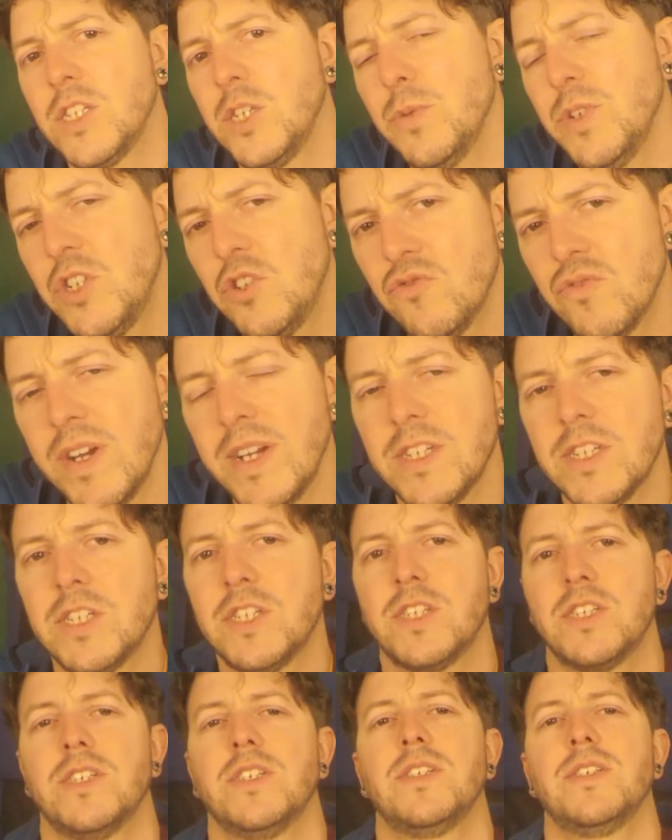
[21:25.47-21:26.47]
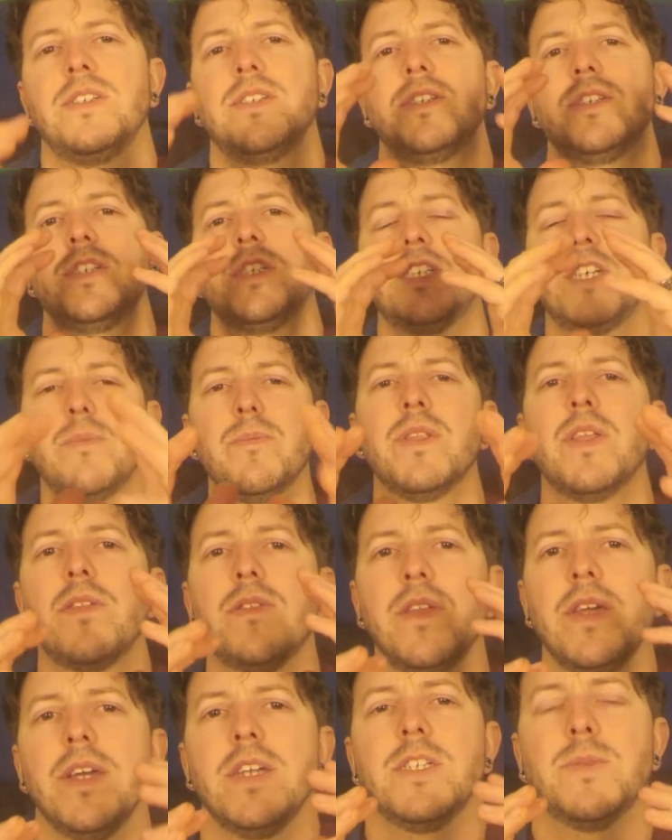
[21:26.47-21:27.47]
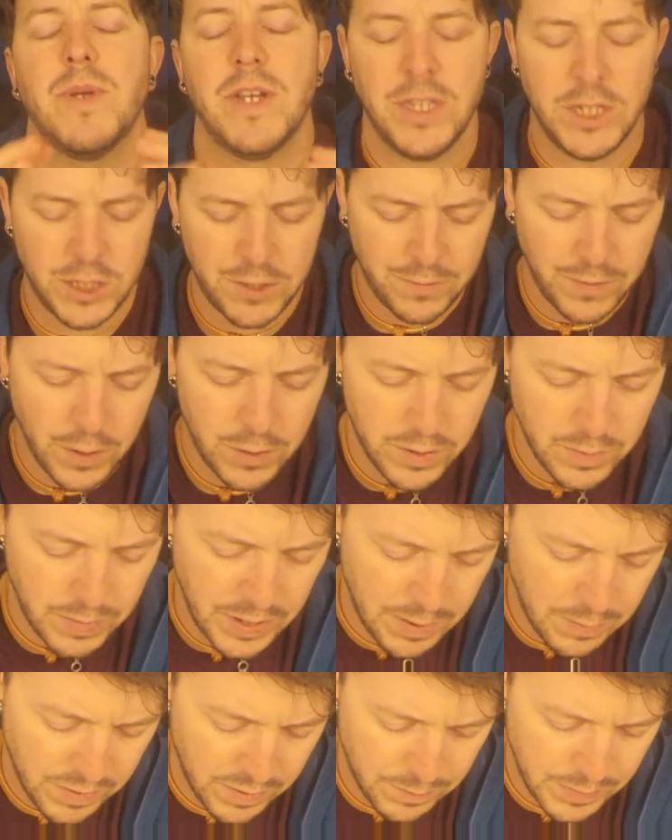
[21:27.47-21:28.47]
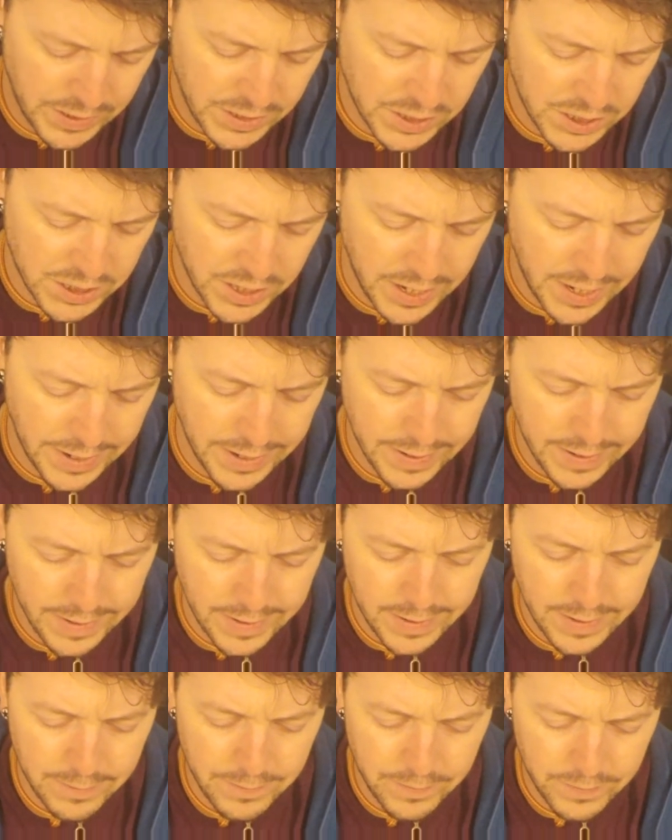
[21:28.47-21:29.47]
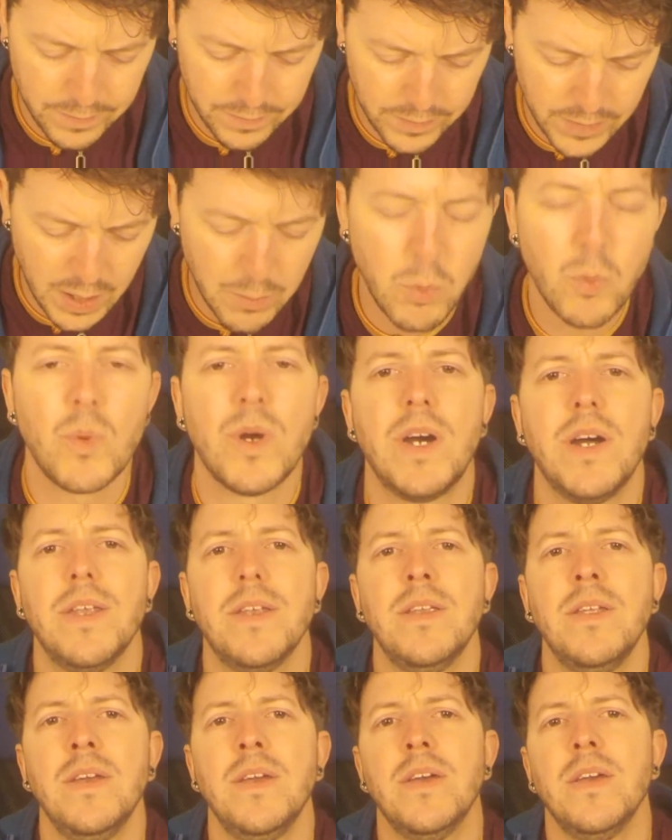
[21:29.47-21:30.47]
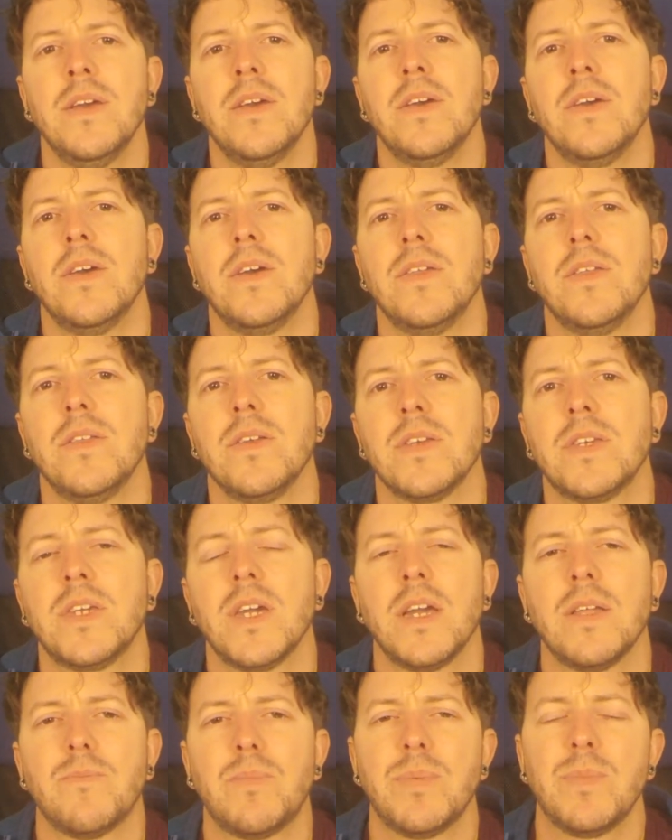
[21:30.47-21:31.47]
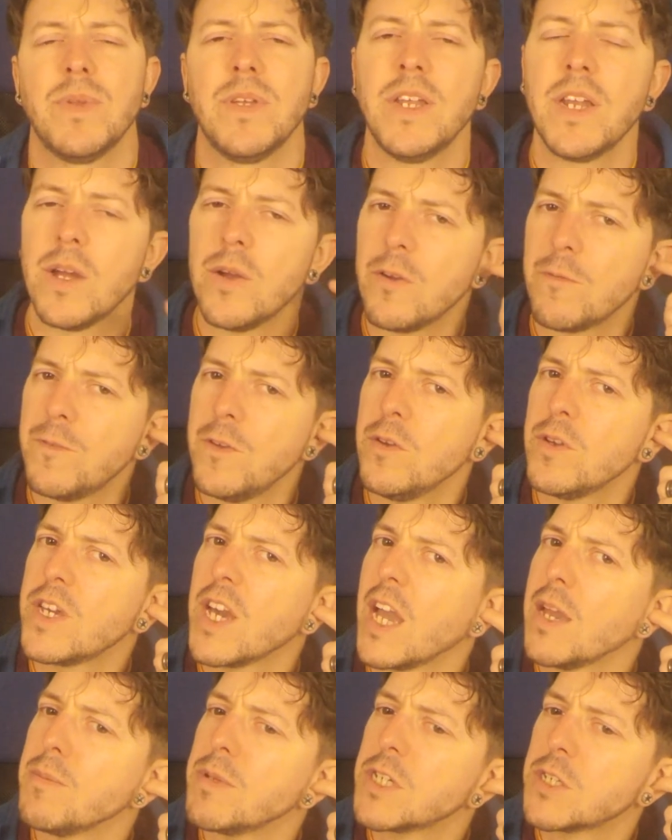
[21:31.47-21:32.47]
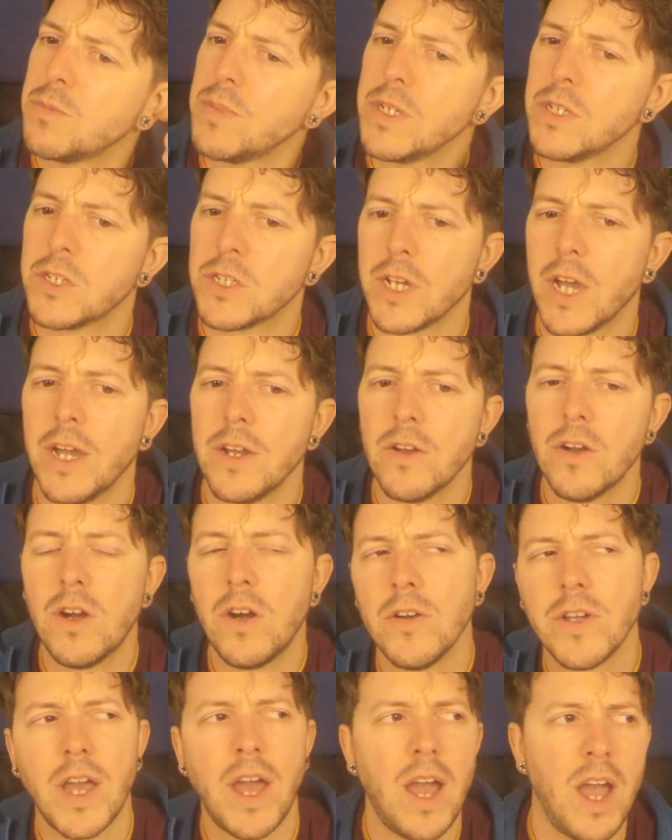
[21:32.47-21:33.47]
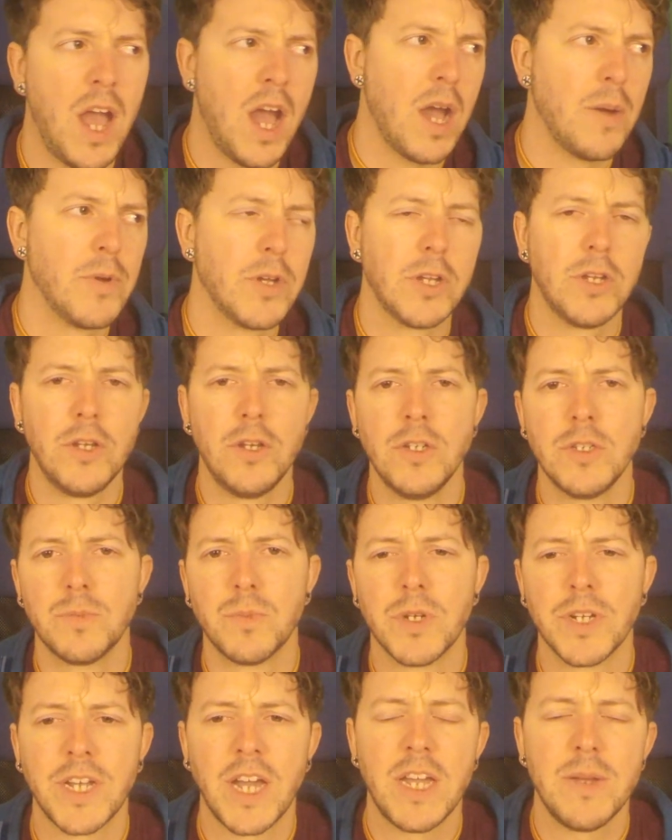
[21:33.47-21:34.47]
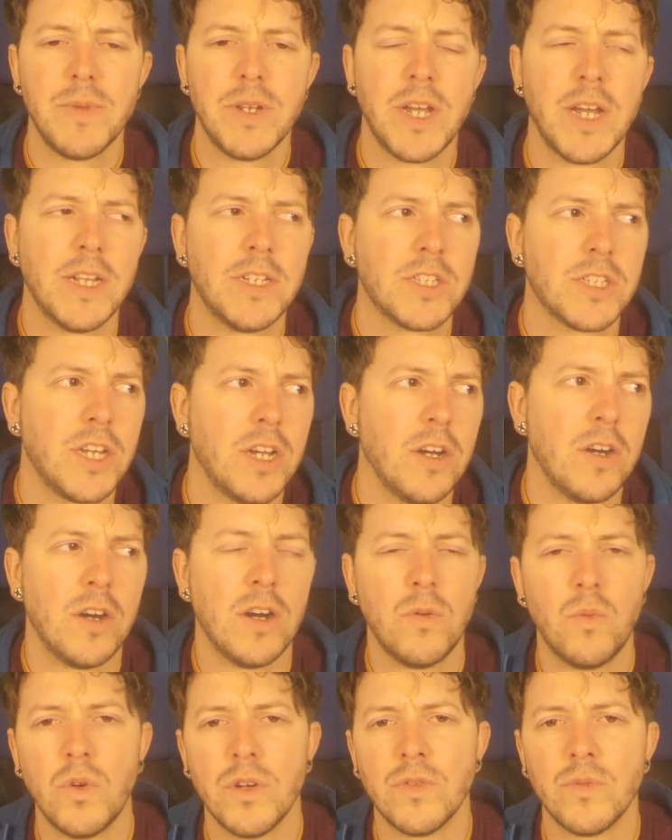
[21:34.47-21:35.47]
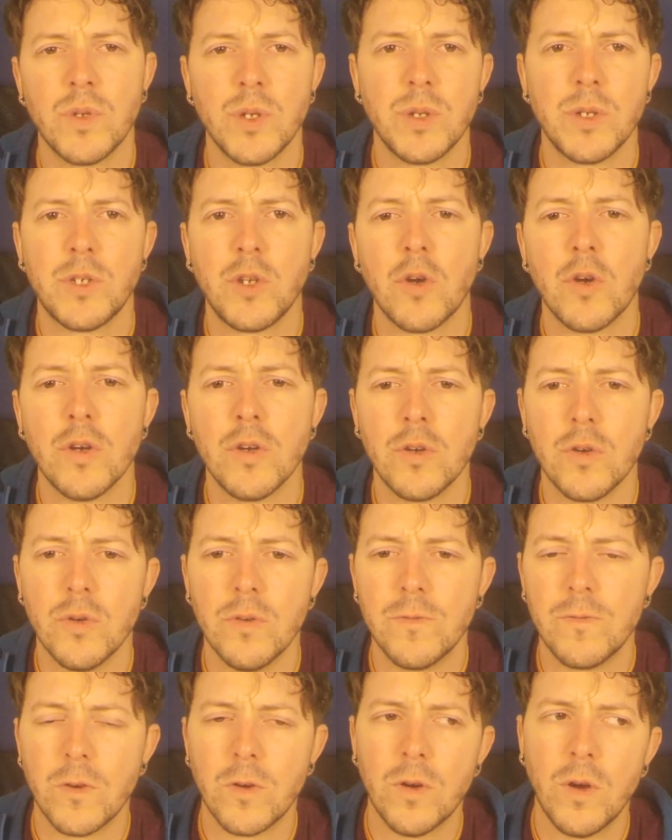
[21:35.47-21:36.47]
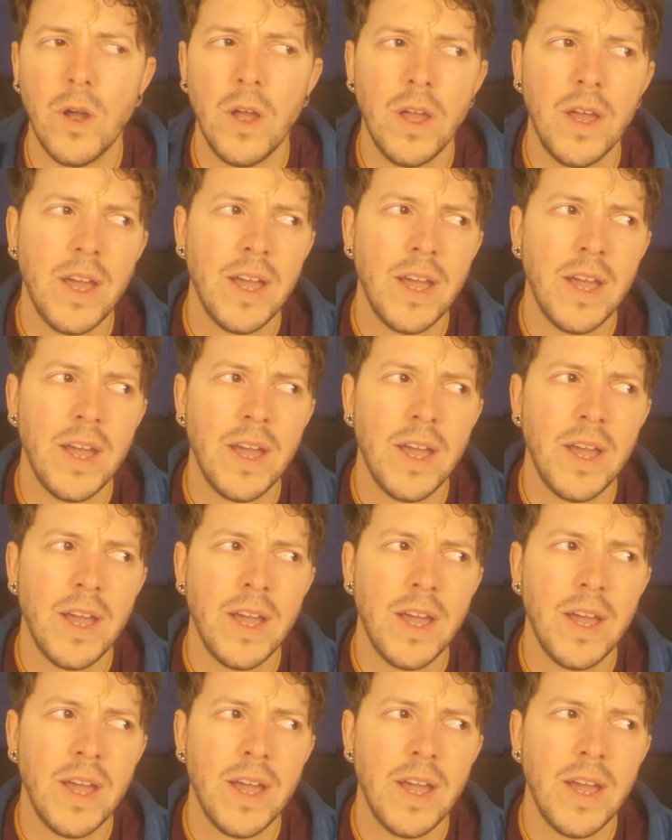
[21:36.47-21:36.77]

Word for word: to address some of the things about this phone that people have been saying. Um, number one, get, you know, a few gamers have been saying, oh yeah, how am I going to use my gaming headset? Oh, what would a dongle for?